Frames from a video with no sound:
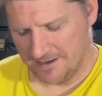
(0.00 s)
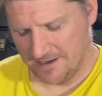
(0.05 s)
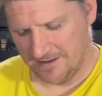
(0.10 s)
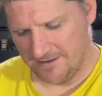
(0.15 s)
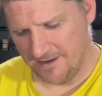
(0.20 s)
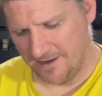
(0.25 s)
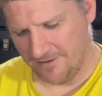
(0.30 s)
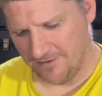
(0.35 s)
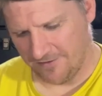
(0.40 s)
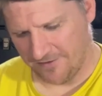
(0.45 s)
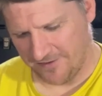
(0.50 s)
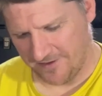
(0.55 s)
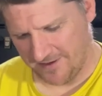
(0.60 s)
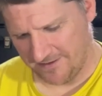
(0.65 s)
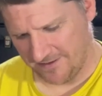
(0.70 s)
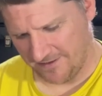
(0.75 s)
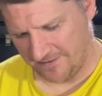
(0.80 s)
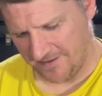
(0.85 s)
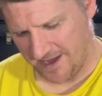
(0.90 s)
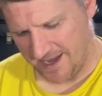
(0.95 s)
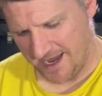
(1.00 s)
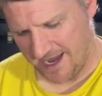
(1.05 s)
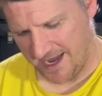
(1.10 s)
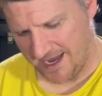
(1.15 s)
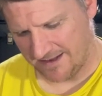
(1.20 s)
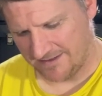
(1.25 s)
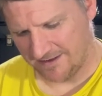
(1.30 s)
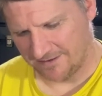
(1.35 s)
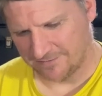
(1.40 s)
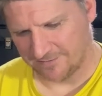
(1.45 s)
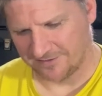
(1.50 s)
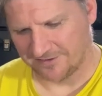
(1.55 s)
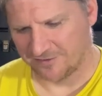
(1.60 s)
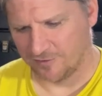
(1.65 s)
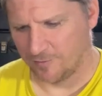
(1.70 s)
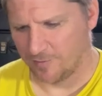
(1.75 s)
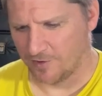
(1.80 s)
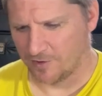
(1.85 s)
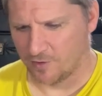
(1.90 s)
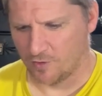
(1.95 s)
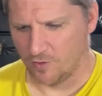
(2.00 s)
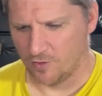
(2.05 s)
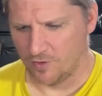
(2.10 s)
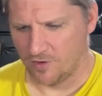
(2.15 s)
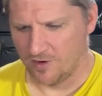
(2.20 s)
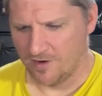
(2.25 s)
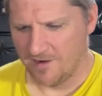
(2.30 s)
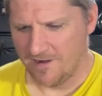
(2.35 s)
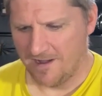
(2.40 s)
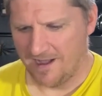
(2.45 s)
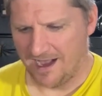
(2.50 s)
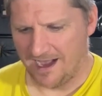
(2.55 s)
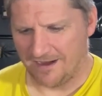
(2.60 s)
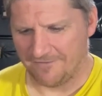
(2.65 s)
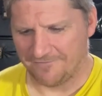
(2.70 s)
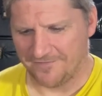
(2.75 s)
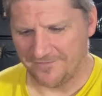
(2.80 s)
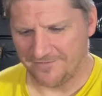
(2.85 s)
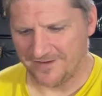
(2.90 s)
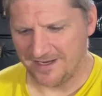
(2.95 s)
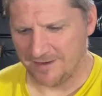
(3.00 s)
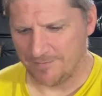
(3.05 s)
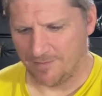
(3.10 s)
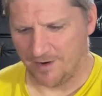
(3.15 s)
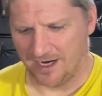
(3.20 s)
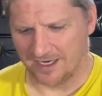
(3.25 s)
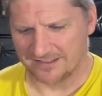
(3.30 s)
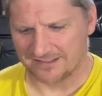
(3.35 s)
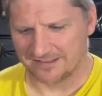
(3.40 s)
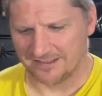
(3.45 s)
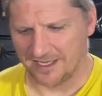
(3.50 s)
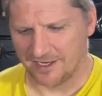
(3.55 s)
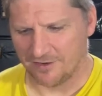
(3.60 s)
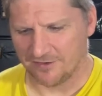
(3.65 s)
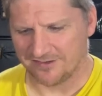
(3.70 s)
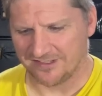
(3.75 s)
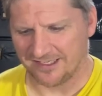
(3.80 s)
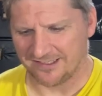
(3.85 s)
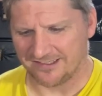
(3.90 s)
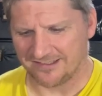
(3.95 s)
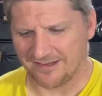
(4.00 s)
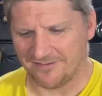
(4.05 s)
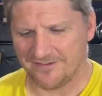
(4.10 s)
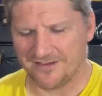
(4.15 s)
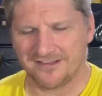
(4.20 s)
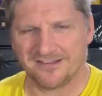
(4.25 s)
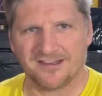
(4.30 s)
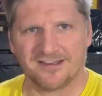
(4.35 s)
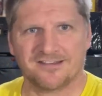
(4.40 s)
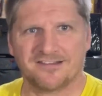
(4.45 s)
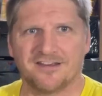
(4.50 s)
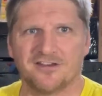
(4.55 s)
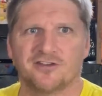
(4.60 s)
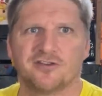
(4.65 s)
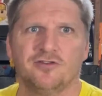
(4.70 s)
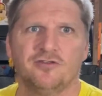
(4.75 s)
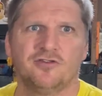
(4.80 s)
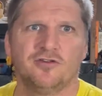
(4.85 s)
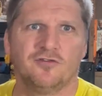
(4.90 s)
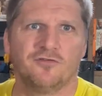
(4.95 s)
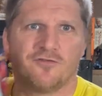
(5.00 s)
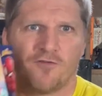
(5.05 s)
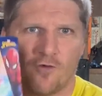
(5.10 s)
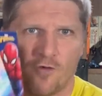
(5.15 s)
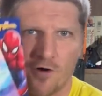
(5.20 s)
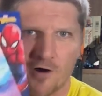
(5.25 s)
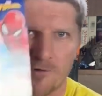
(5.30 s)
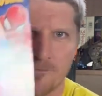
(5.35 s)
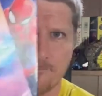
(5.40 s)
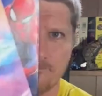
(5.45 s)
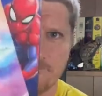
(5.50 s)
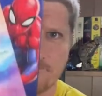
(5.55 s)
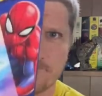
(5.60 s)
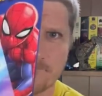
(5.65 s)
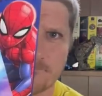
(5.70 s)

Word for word: And the other thing that they had, this was super cool. Uh, 15 bucks, Lego set 76224.